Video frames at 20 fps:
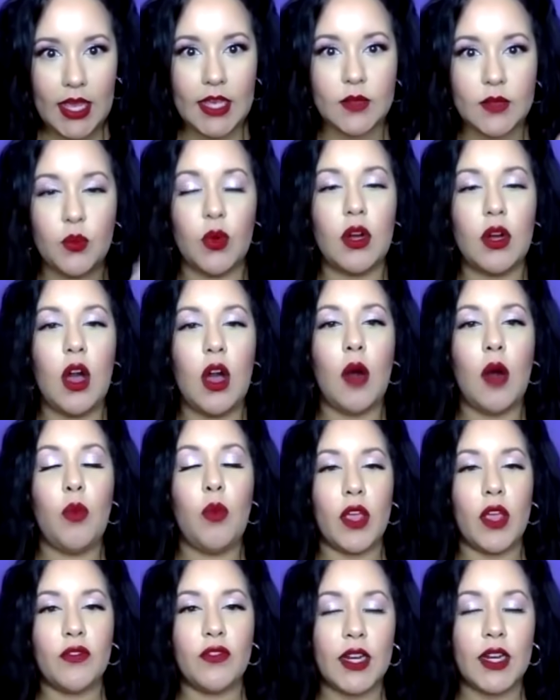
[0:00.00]
We'll call
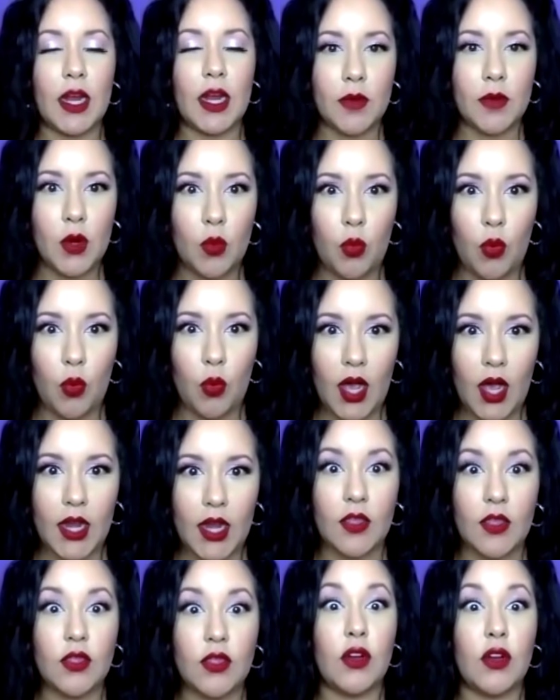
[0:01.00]
boyfriend number 1
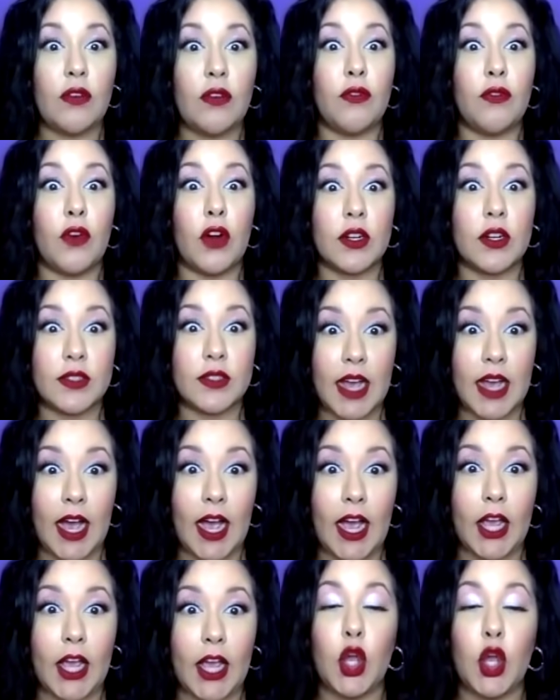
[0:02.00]
the first guy
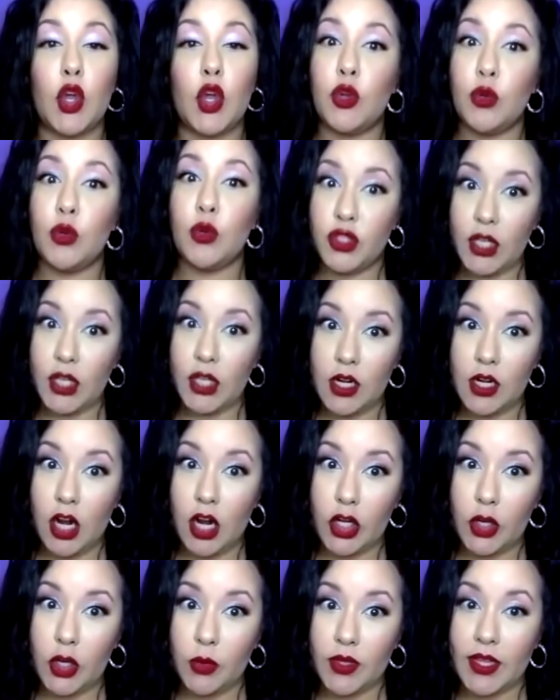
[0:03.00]
who cheated on
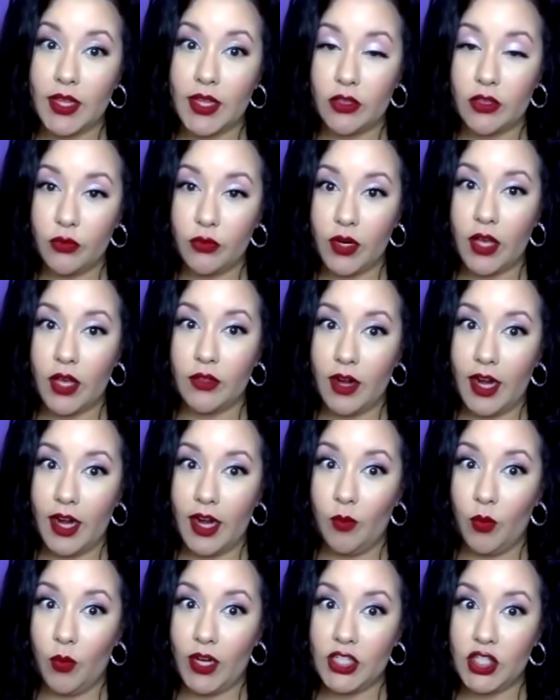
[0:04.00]
you with 3 other
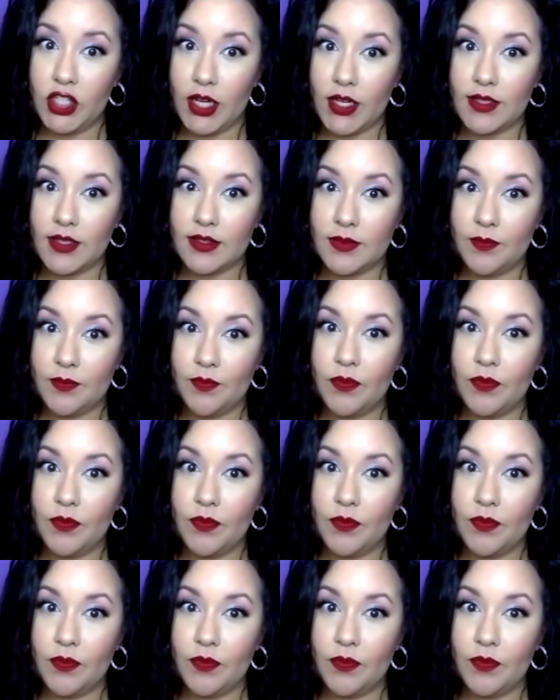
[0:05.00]
Amway chicks.